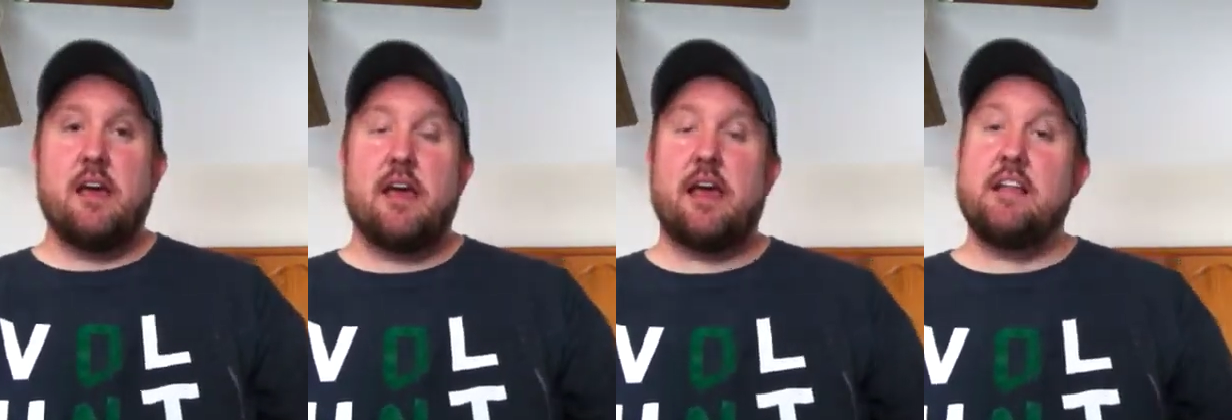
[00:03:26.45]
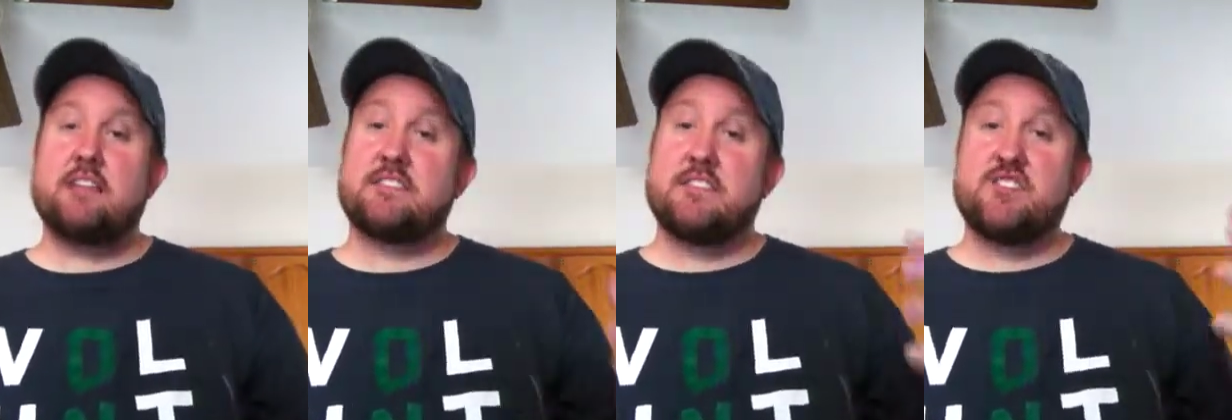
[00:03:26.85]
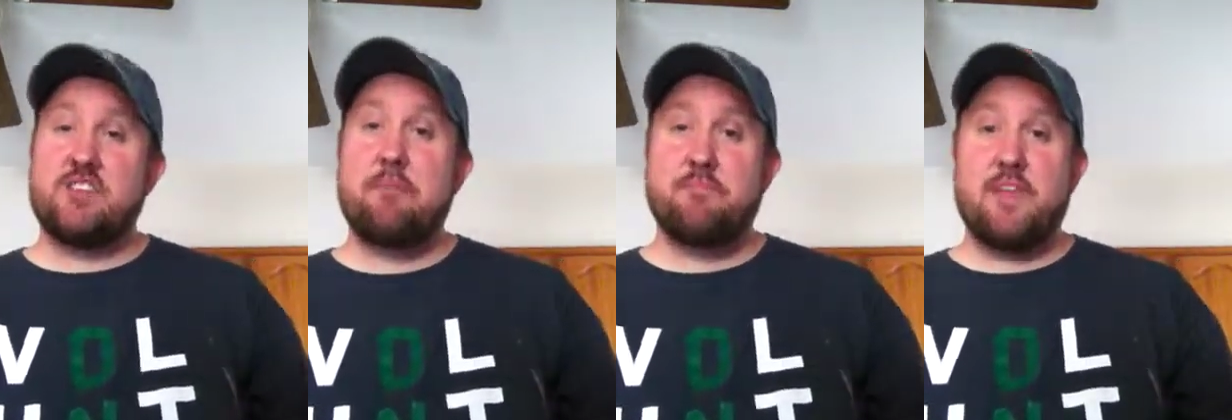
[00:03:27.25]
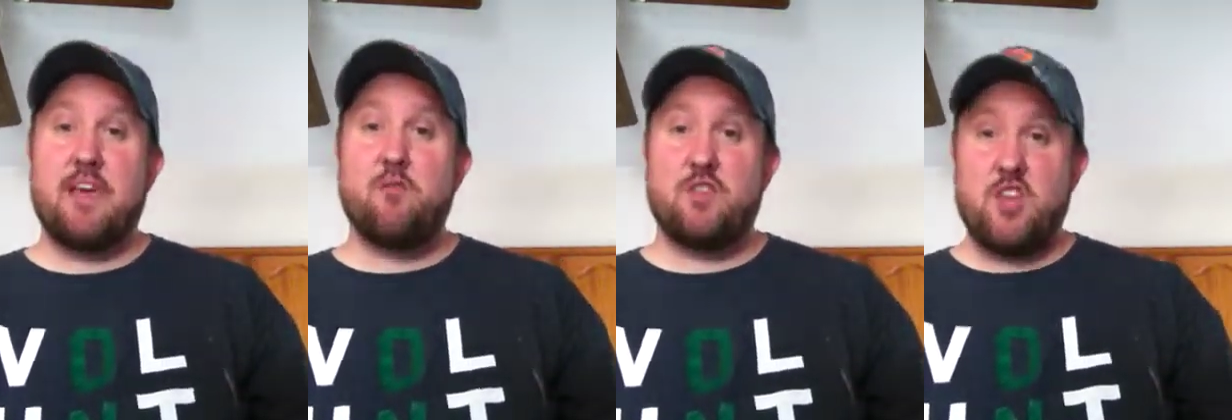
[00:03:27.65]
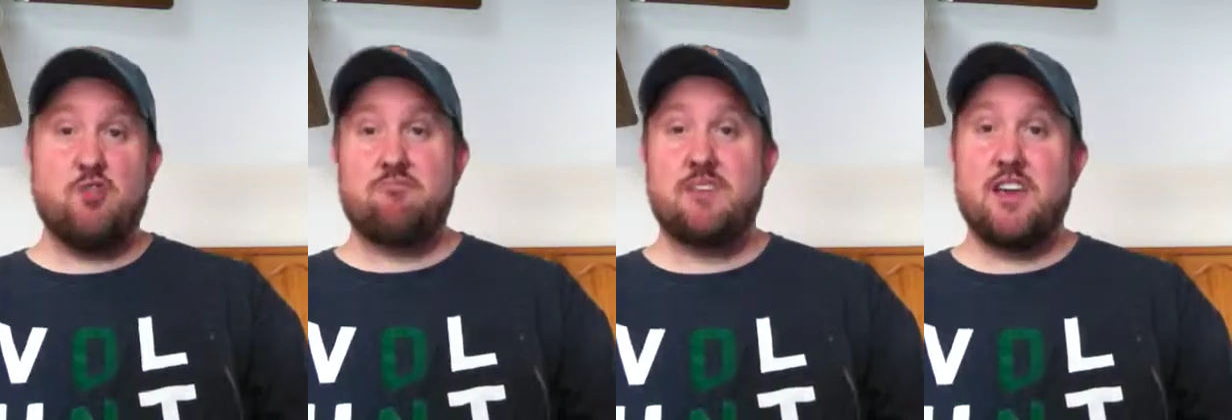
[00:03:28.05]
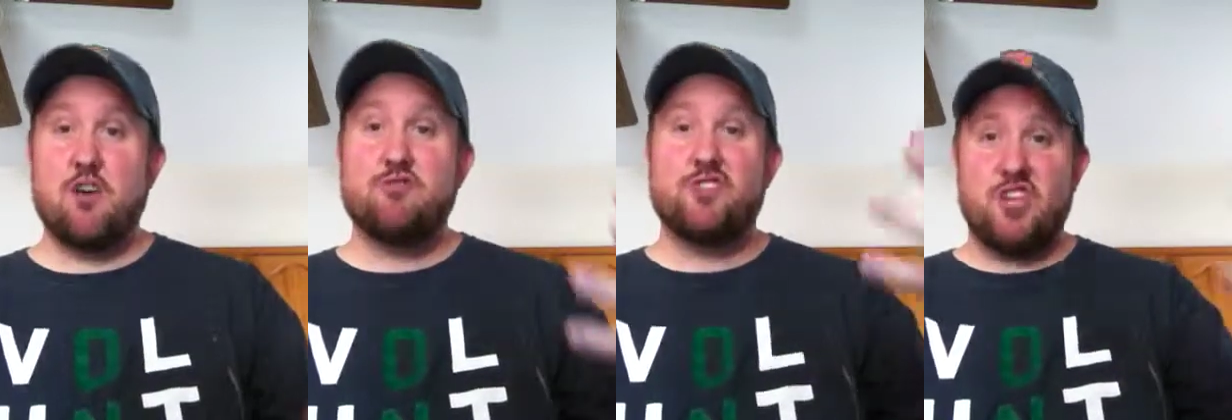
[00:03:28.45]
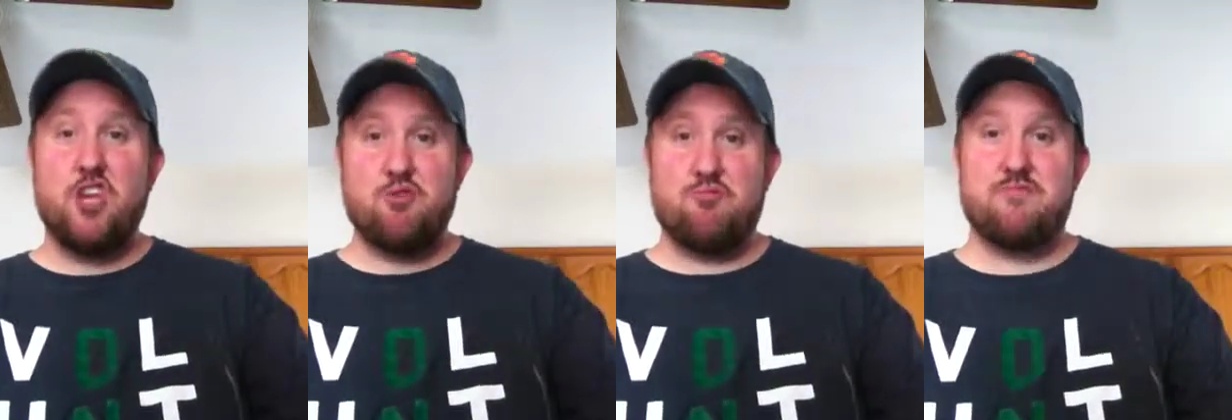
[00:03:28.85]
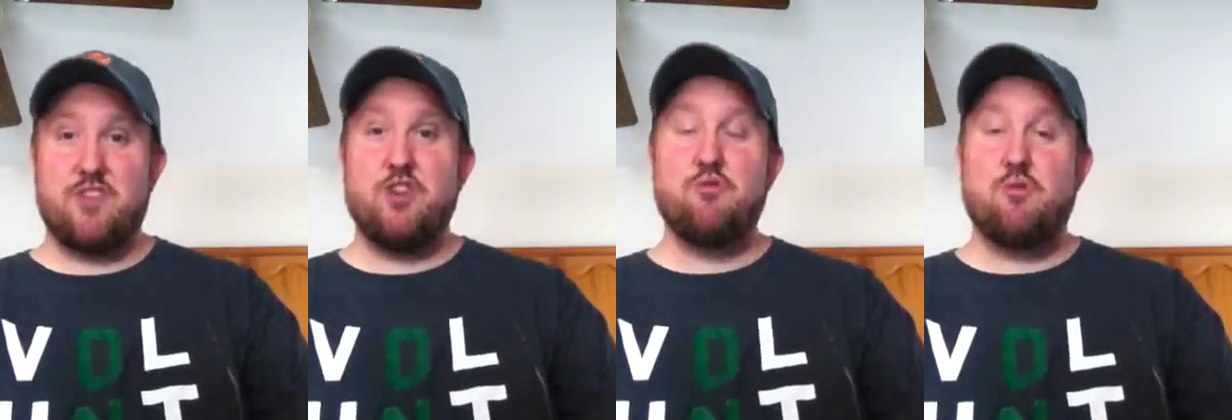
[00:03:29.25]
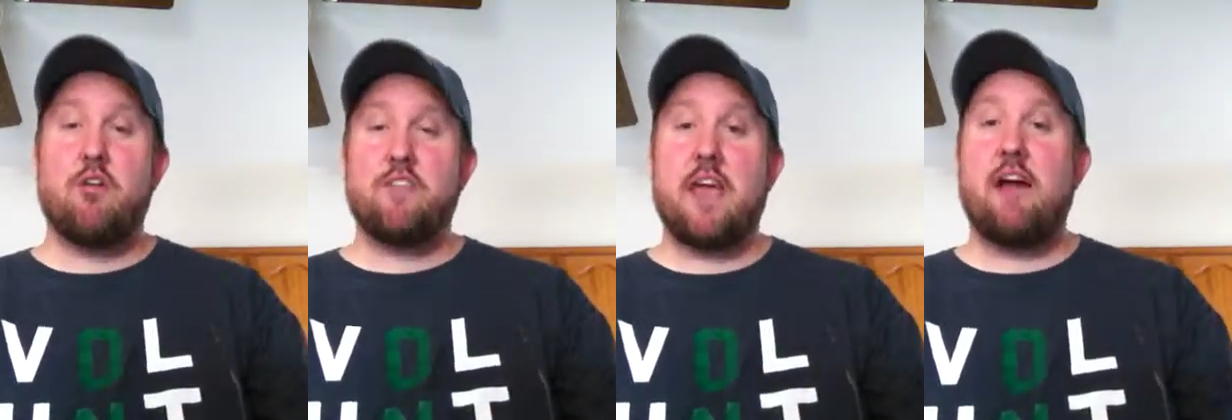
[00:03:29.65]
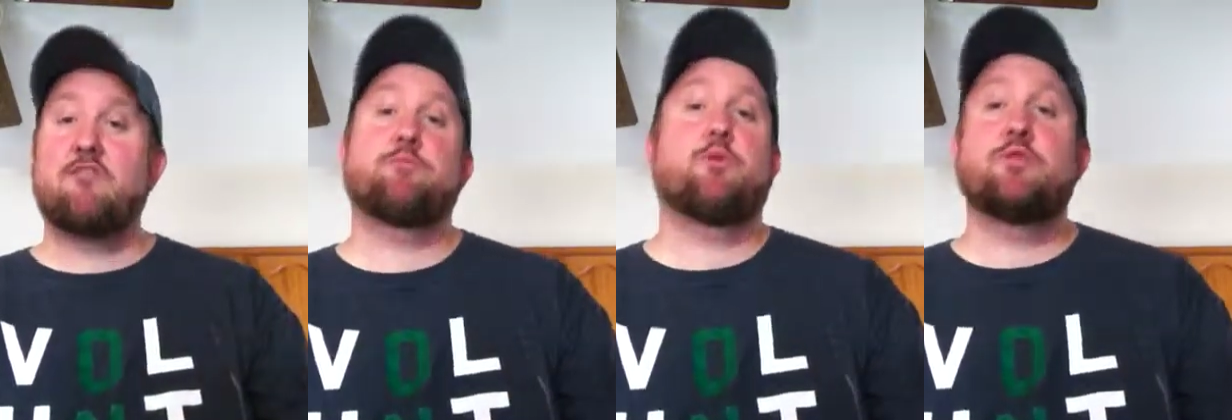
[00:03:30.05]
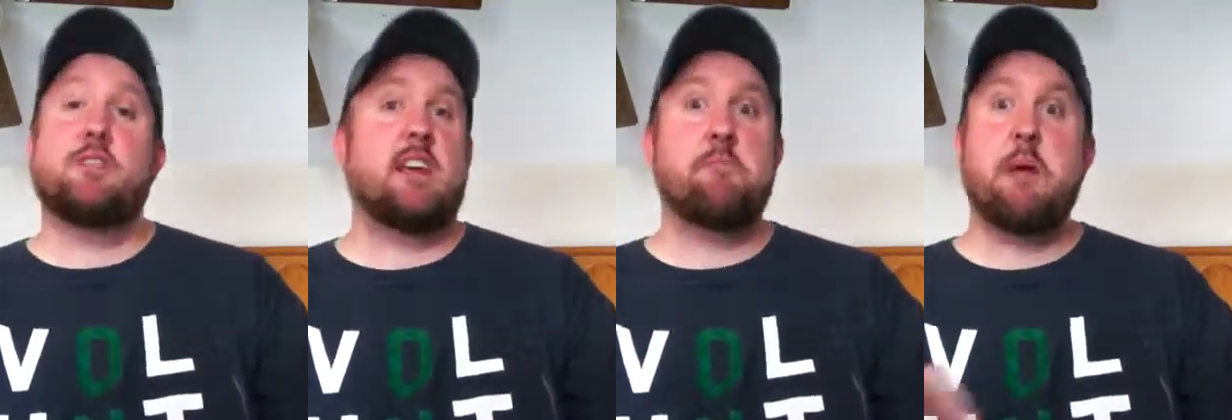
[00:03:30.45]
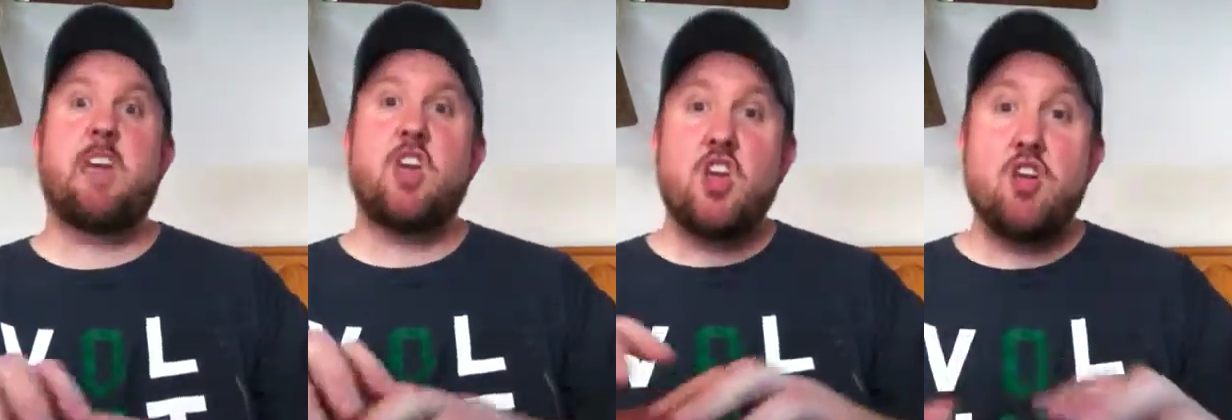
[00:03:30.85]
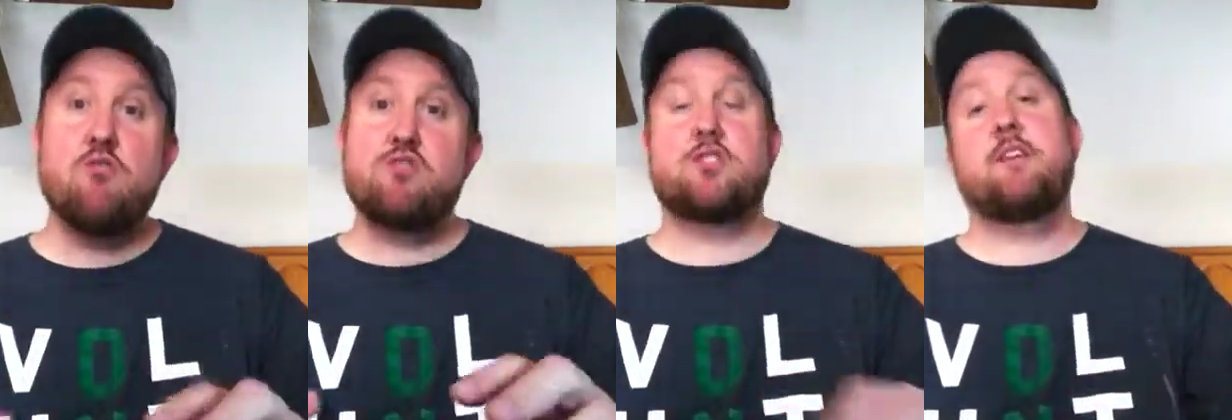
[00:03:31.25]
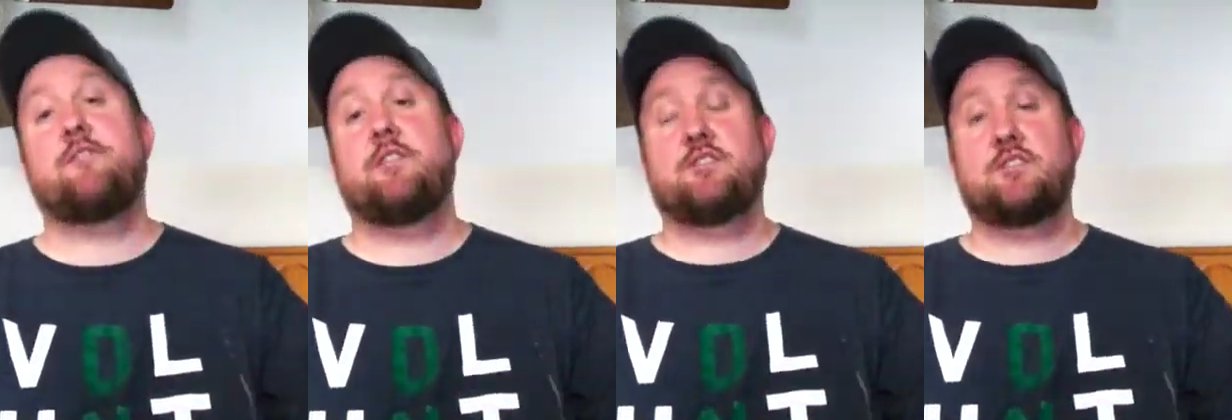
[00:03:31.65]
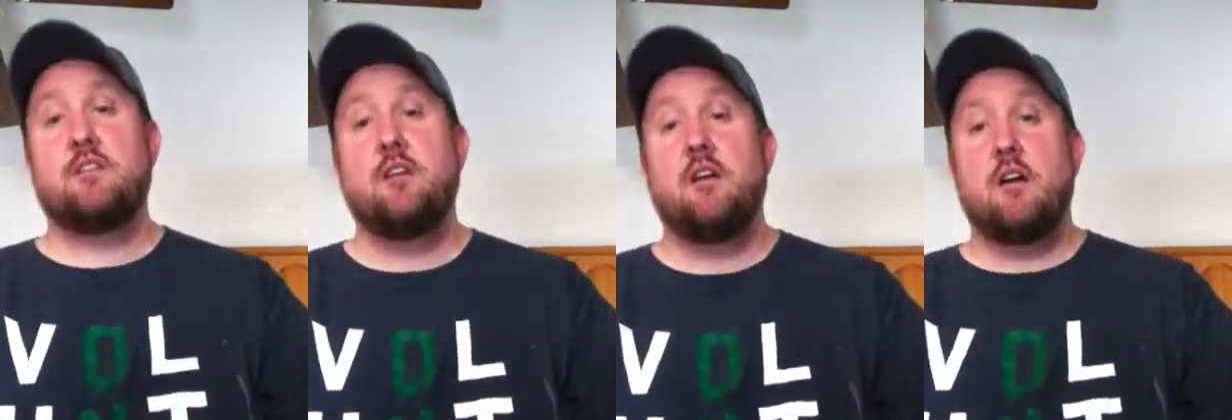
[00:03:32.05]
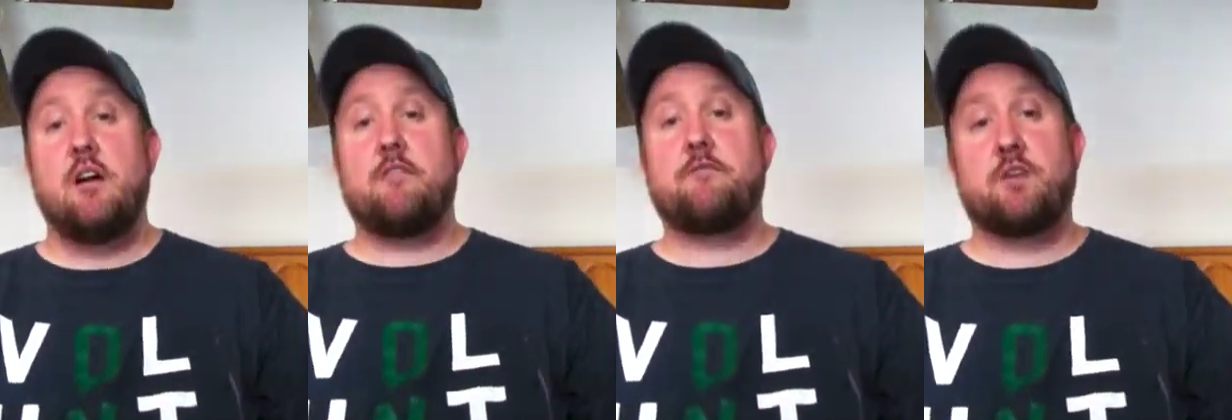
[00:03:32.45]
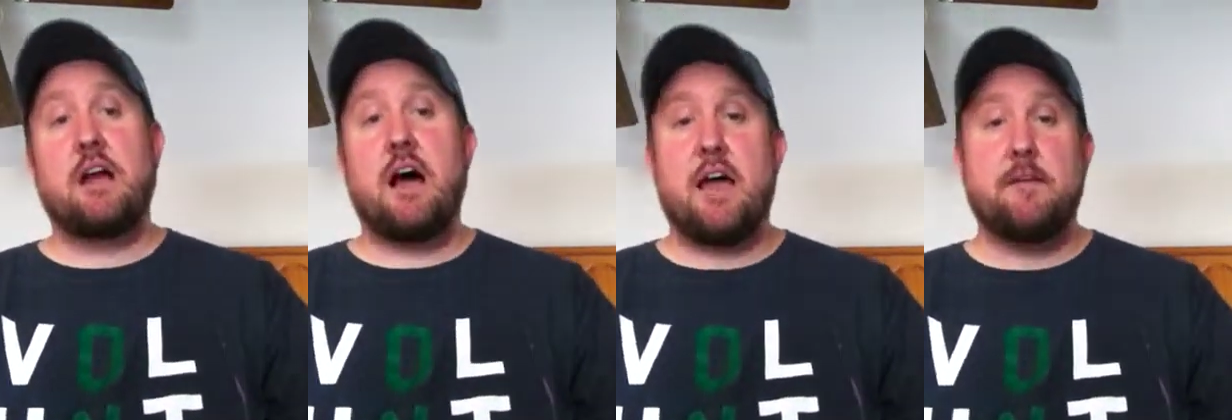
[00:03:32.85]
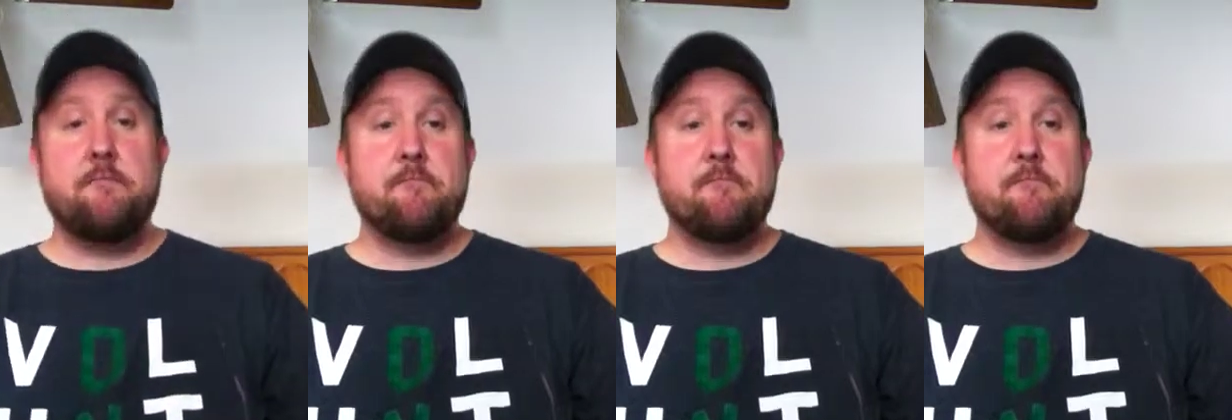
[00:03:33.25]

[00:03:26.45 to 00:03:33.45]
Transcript: And it's the same thing with you. He goes to you. You are the average person that can make huge difference for God.